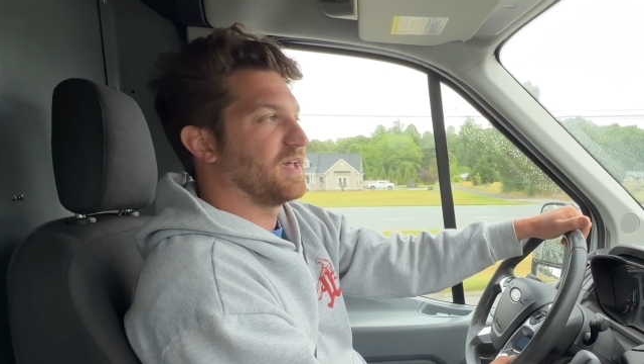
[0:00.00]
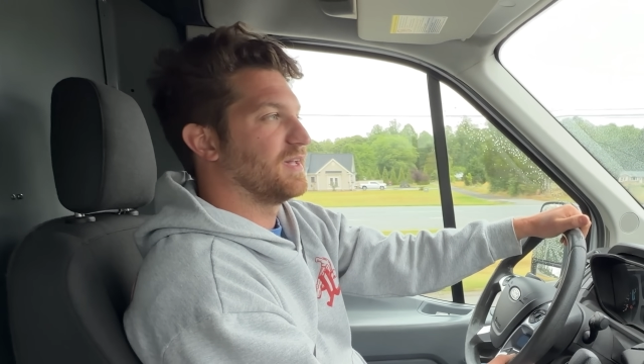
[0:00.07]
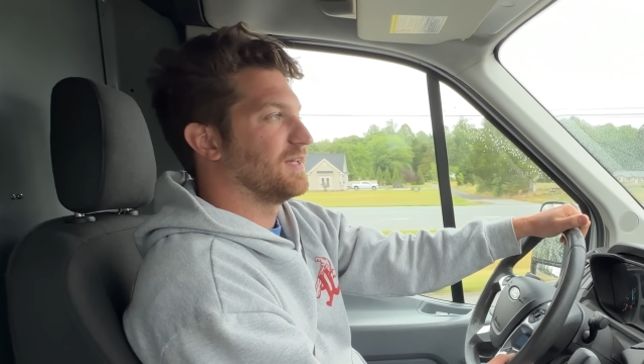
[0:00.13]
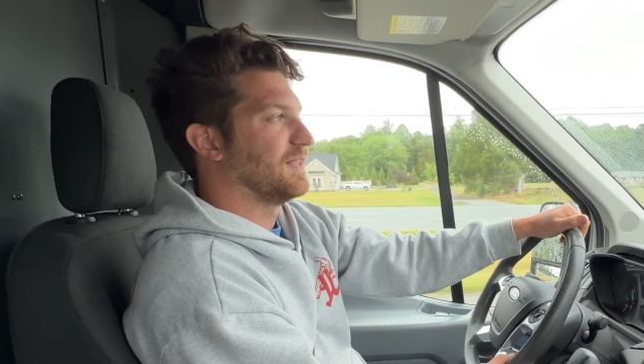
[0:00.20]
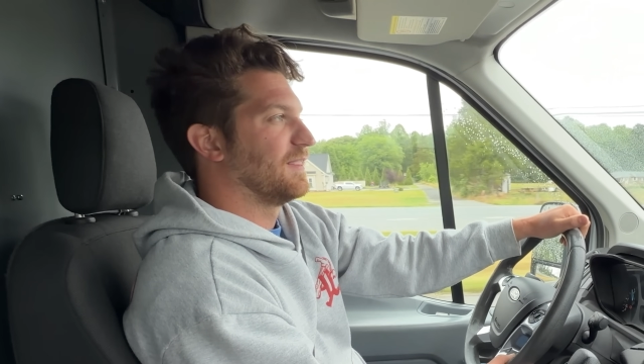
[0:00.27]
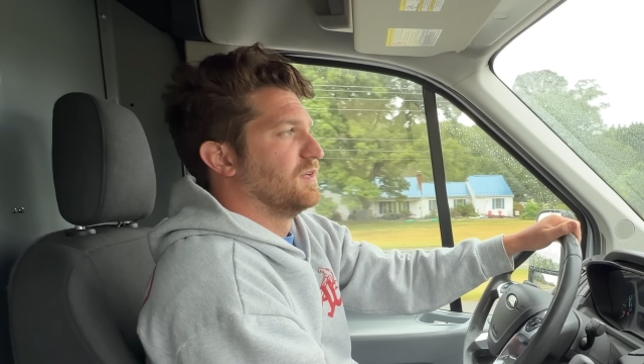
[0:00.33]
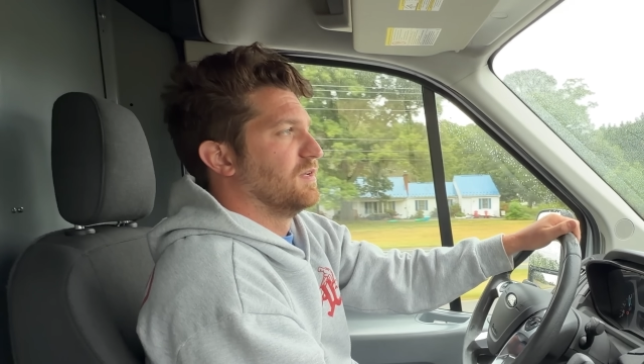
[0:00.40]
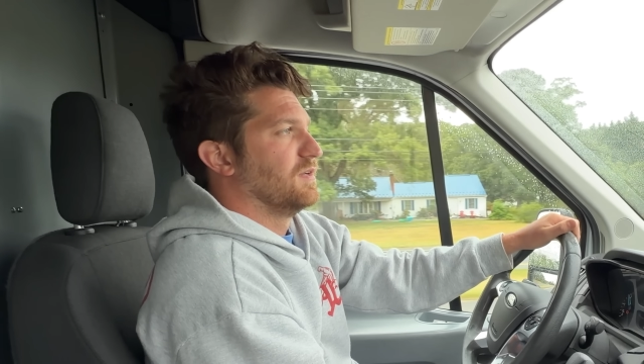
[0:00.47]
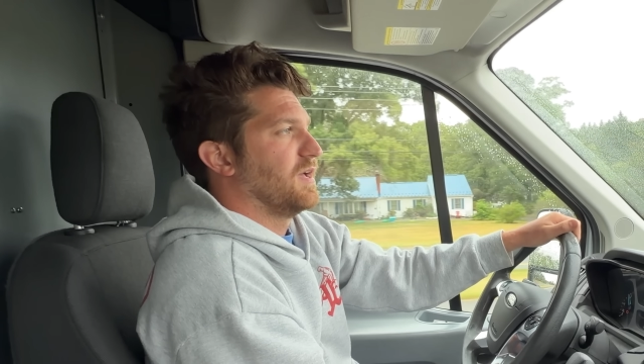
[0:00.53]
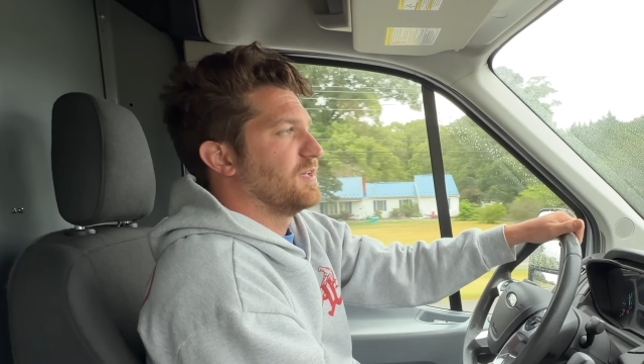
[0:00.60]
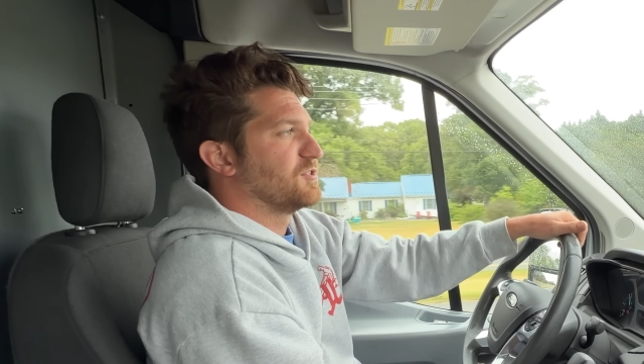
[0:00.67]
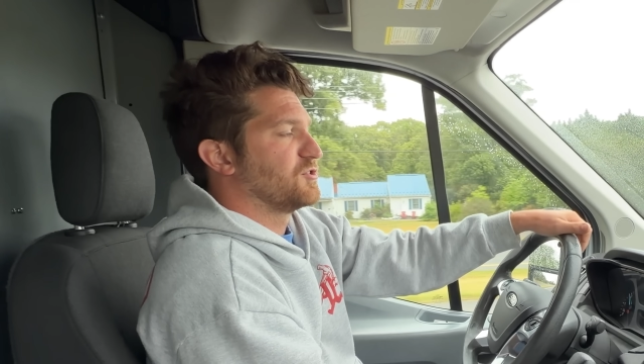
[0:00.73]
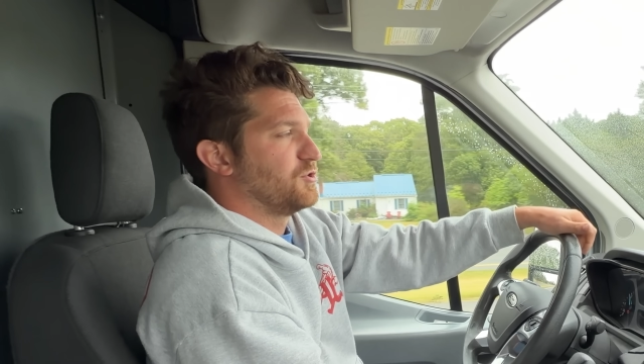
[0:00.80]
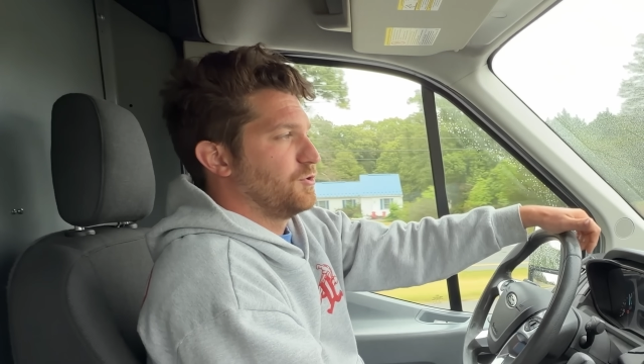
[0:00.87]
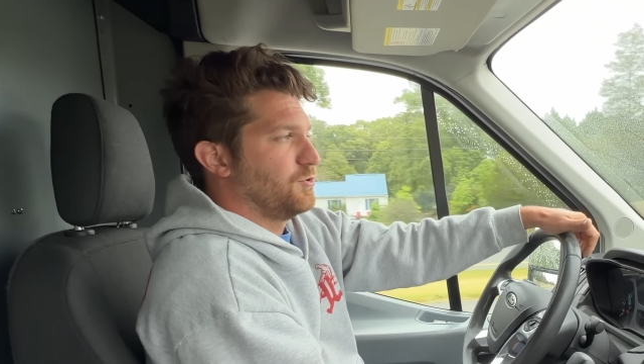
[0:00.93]
It
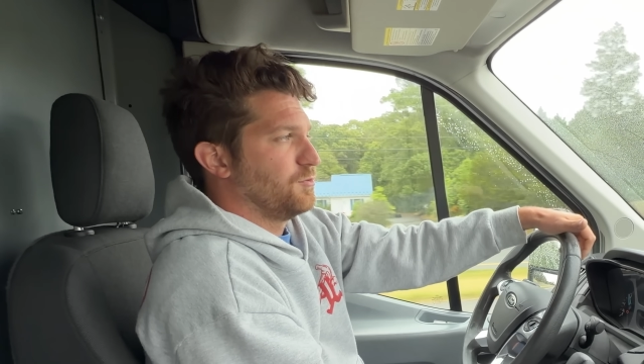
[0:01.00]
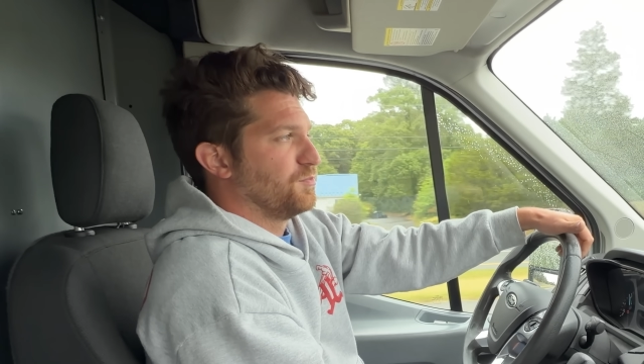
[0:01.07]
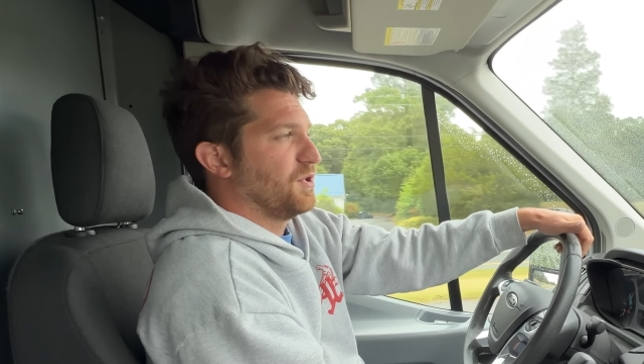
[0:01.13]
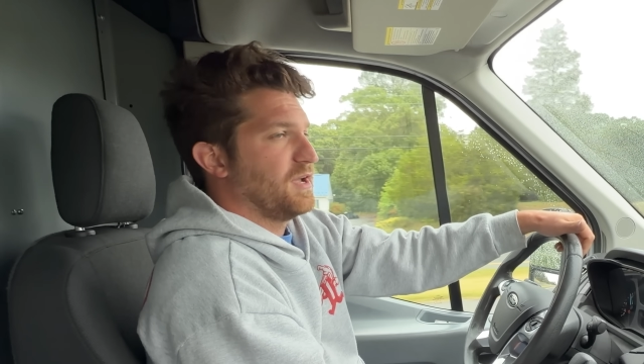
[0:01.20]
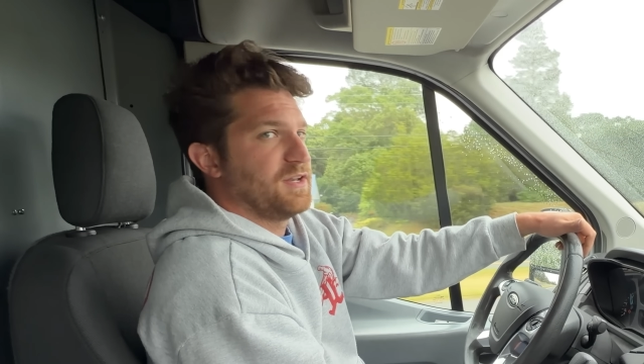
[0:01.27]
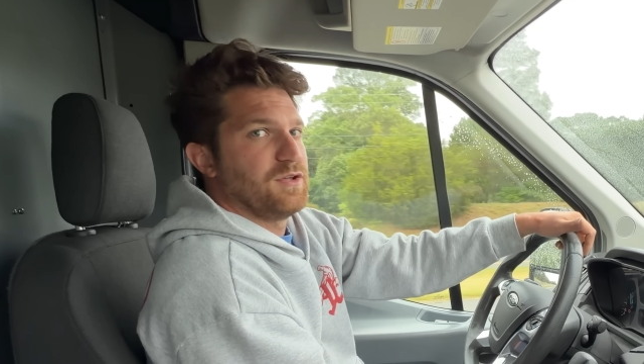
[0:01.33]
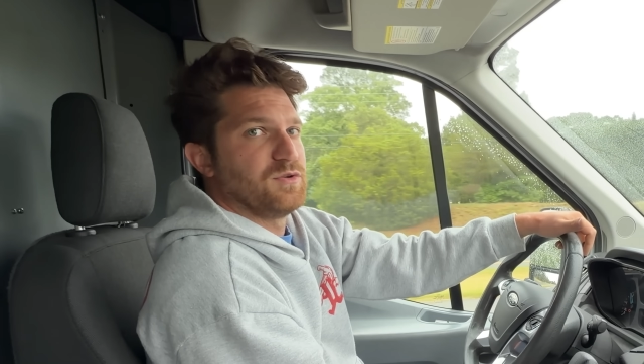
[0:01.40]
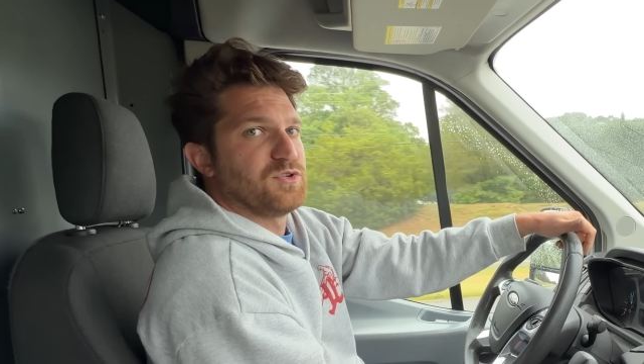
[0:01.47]
has two brand new